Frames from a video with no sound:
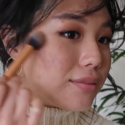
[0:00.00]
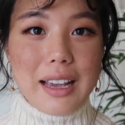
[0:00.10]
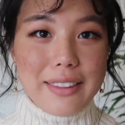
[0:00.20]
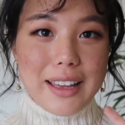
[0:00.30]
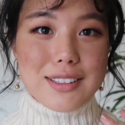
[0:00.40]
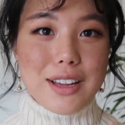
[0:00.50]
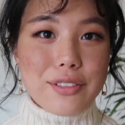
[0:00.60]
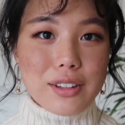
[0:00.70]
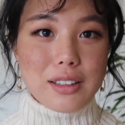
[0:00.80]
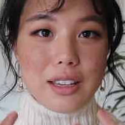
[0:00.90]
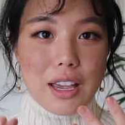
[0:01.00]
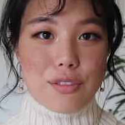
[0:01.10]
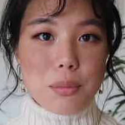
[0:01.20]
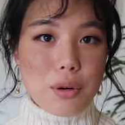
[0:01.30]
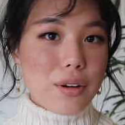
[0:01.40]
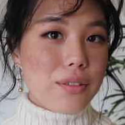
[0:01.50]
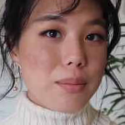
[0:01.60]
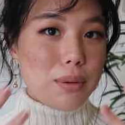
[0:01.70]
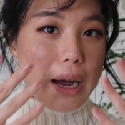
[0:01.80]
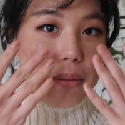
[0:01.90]
Yeah, that definitely gave more of
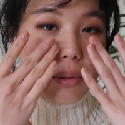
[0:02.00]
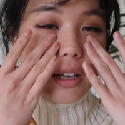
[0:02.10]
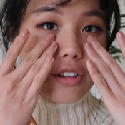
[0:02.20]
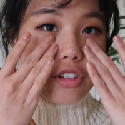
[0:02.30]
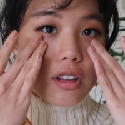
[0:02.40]
a brown blush